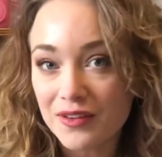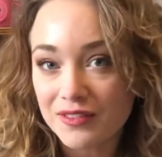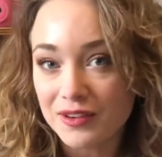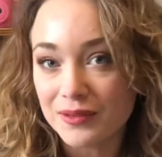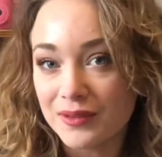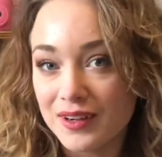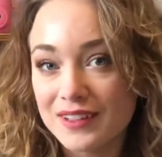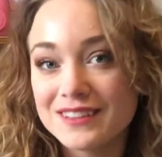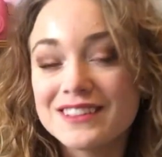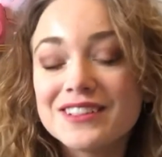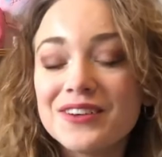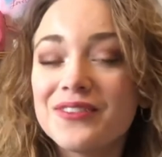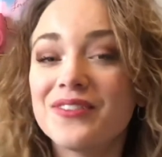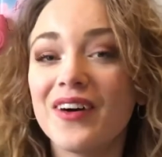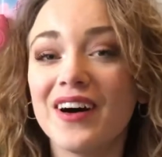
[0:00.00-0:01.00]
everyone.
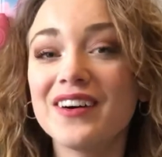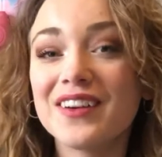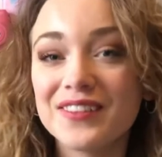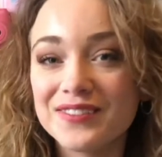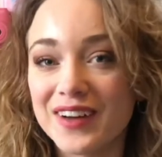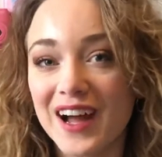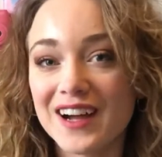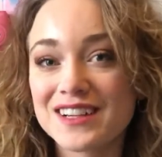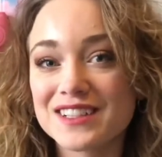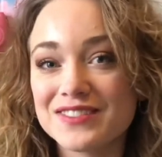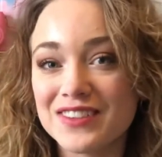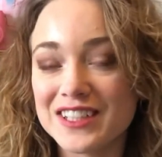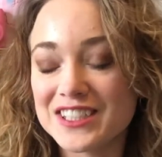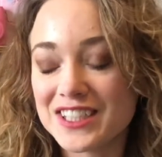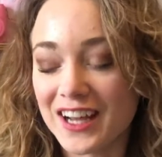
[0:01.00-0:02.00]
Welcome back to
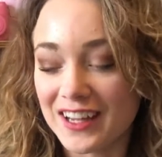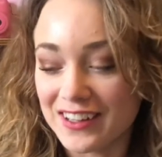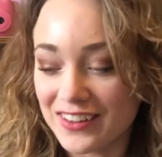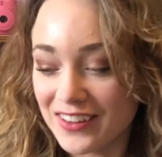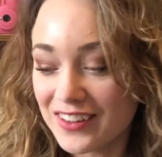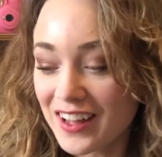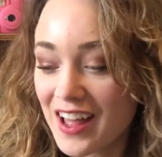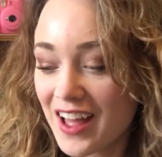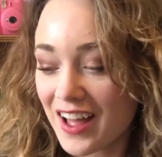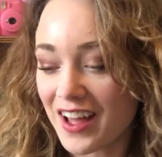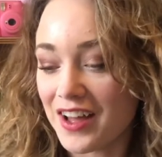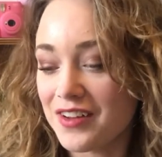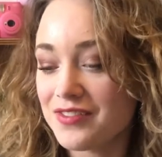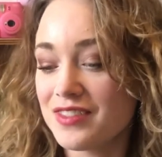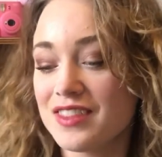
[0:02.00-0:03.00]
my channel.
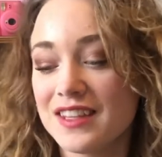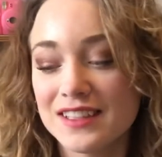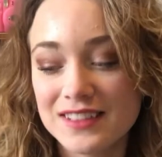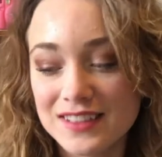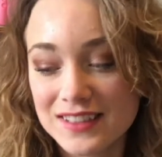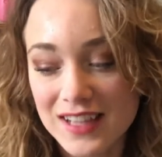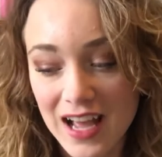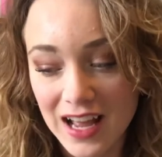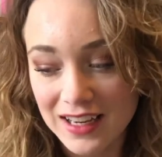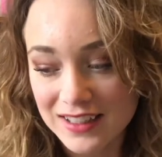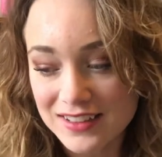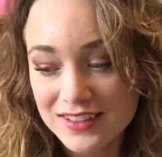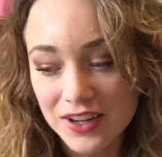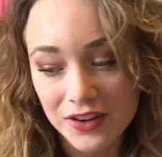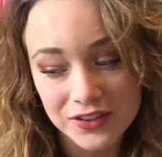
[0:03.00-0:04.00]
This is
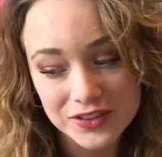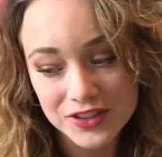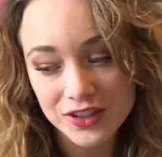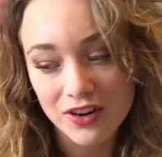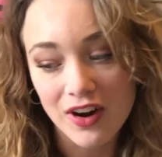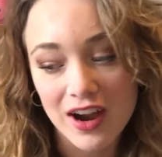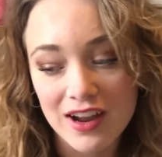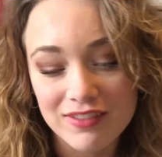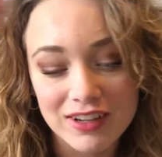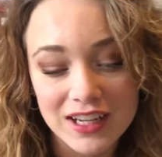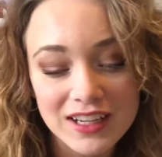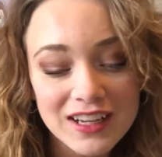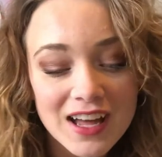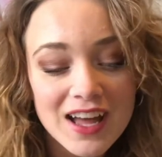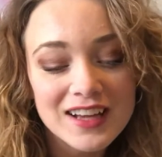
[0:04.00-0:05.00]
Ellie's Culture
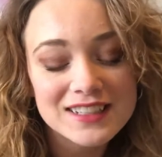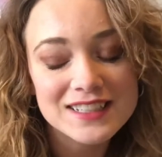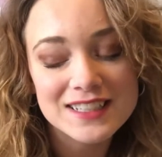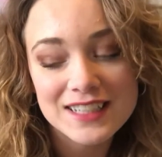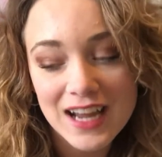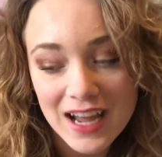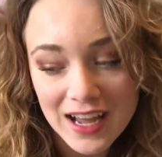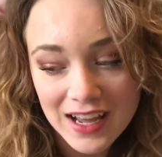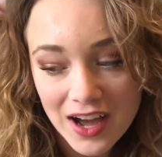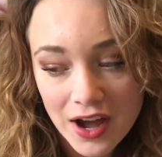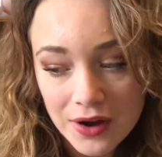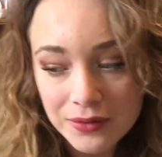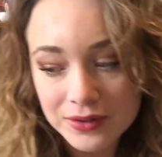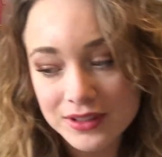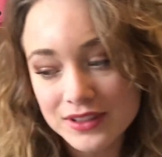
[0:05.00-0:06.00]
Craving. Today,
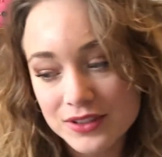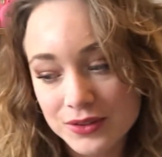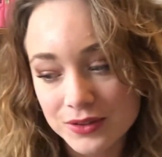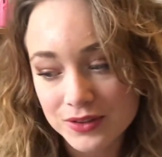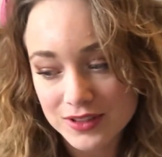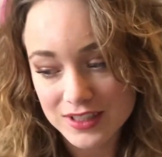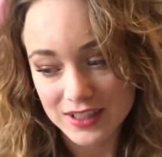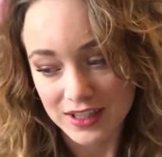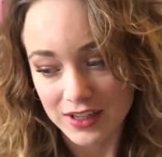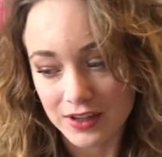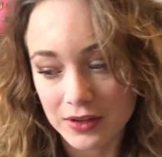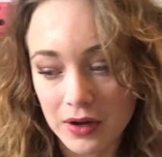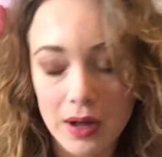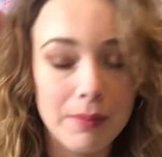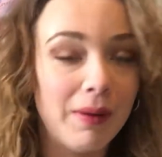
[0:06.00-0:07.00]
I want to talk to
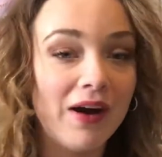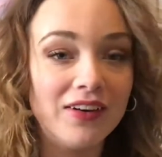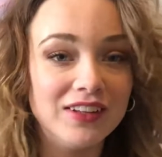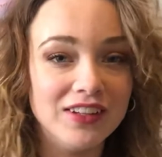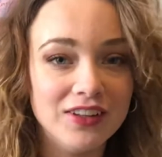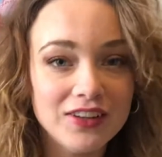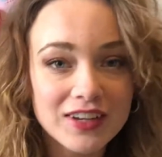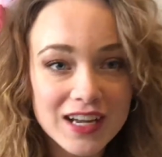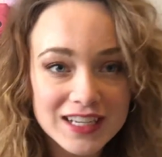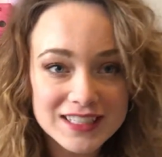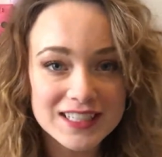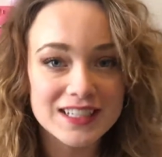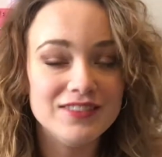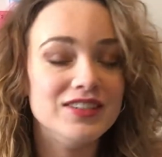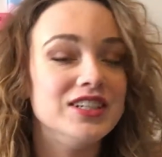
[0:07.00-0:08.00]
you about UK
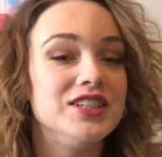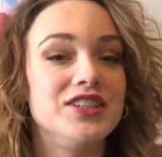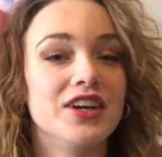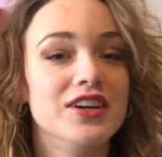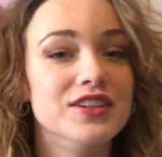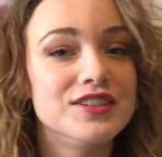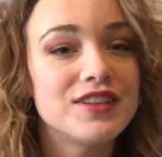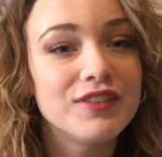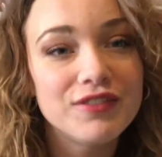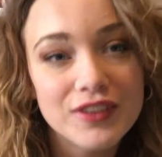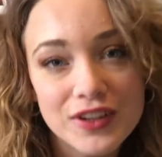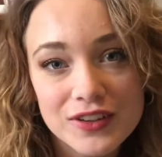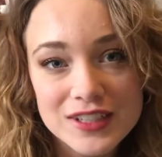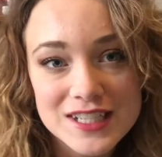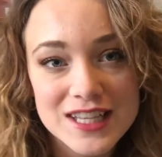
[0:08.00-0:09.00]
TV shows
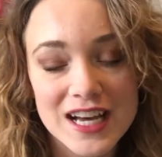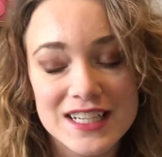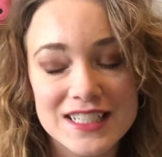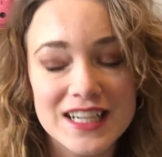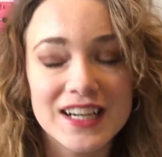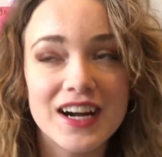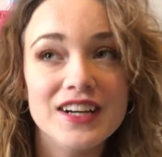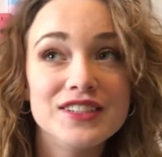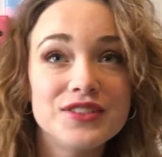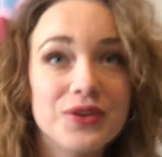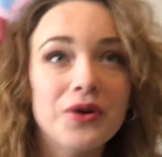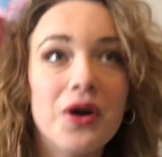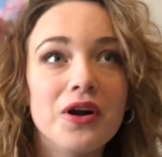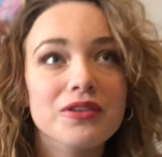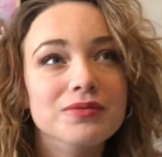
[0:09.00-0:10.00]
for your aesthetic. I
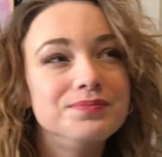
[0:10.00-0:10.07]
saw